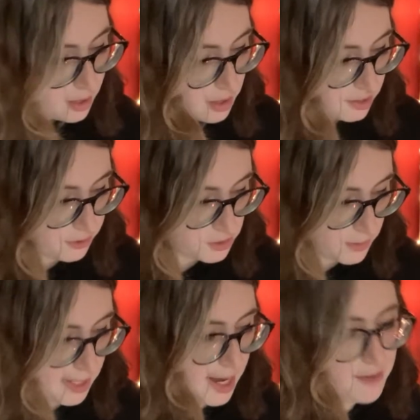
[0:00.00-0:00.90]
The first one
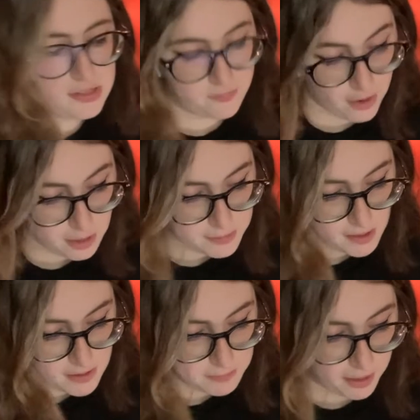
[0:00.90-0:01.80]
I have is Fire
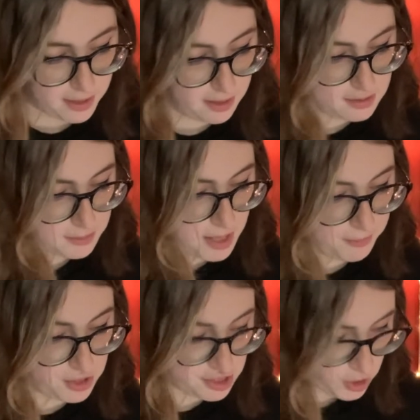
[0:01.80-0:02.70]
Possessed by September
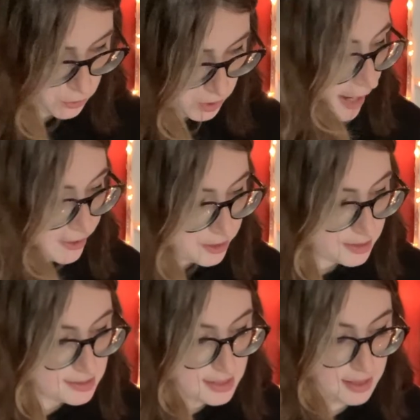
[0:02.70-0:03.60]
Stone. Iron a
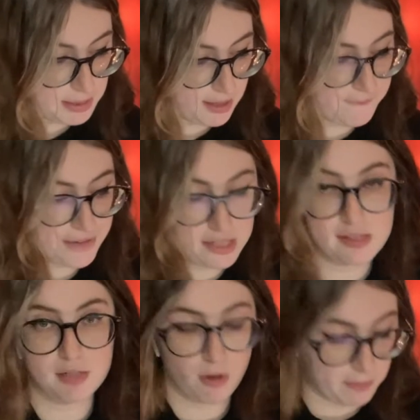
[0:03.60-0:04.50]
Steamy
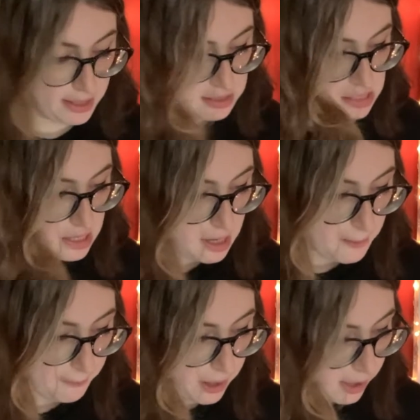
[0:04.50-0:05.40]
Fantasy Romance
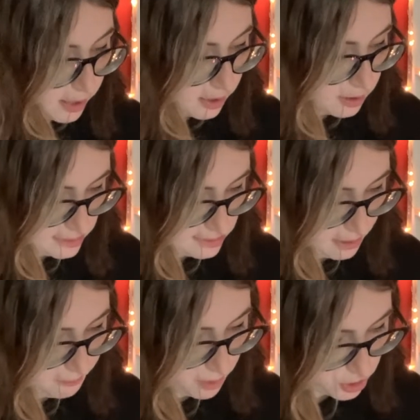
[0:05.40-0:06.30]
by
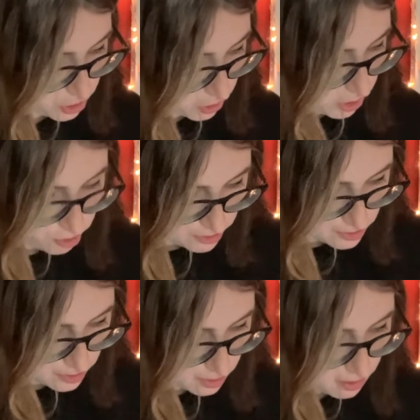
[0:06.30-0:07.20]
Lisette Marshall,
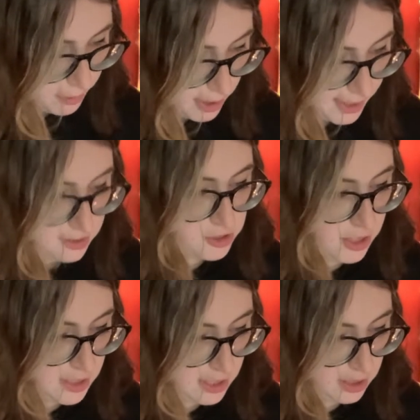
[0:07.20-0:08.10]
Tristan by
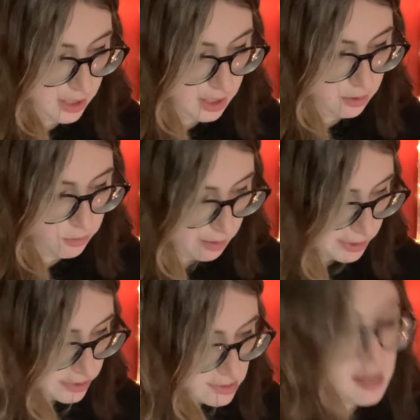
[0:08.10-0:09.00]
Jenny Lynn
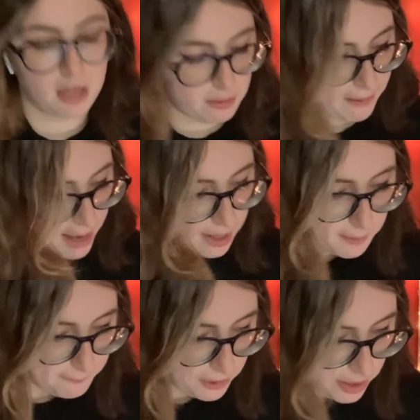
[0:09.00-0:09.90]
Roberts, Blood of the Pack
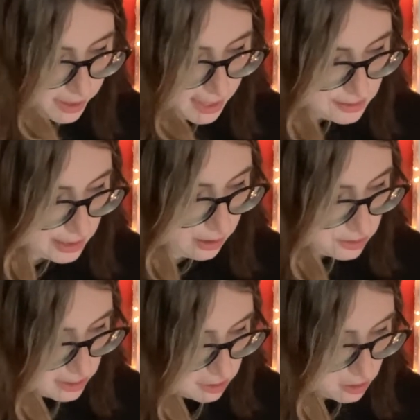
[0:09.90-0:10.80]
by Cassie
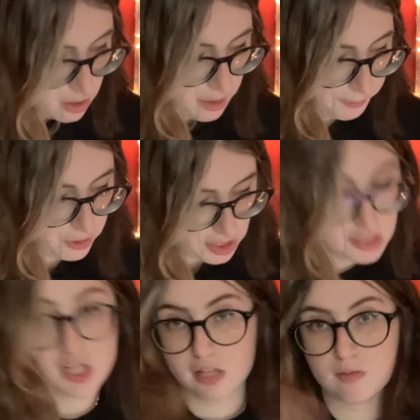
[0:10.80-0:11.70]
Alexander, and then Blood at
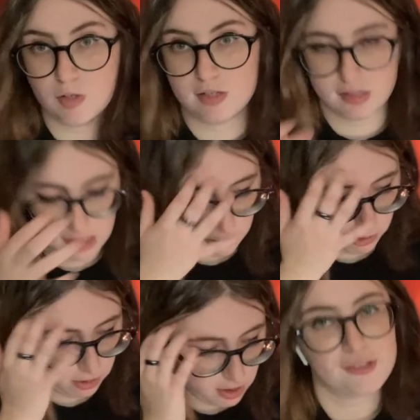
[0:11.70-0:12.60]
Dusk, which is a
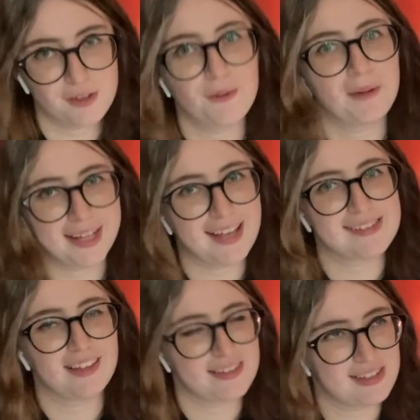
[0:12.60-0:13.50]
sequel, also by Cassie
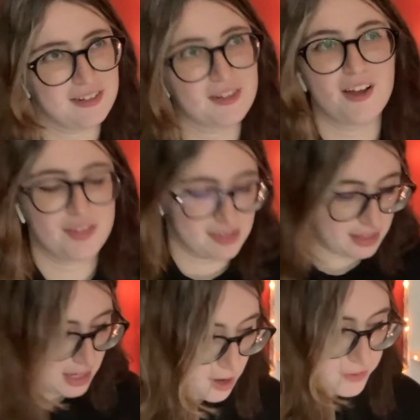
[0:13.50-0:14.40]
Alexander, obviously.
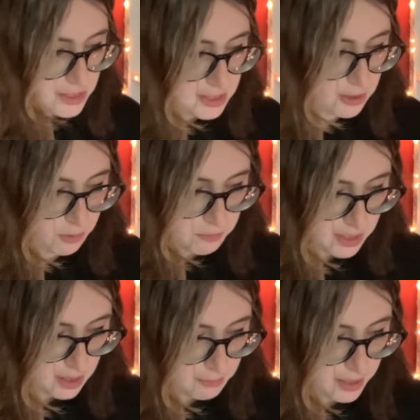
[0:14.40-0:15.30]
Coffee, Tea, or
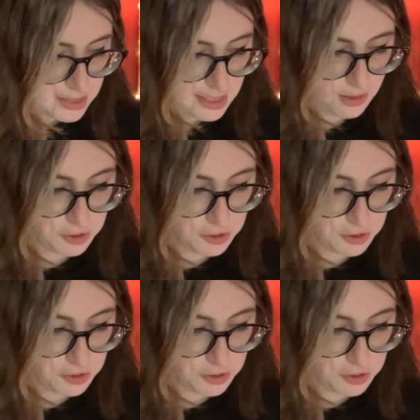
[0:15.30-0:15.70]
Me by T.L.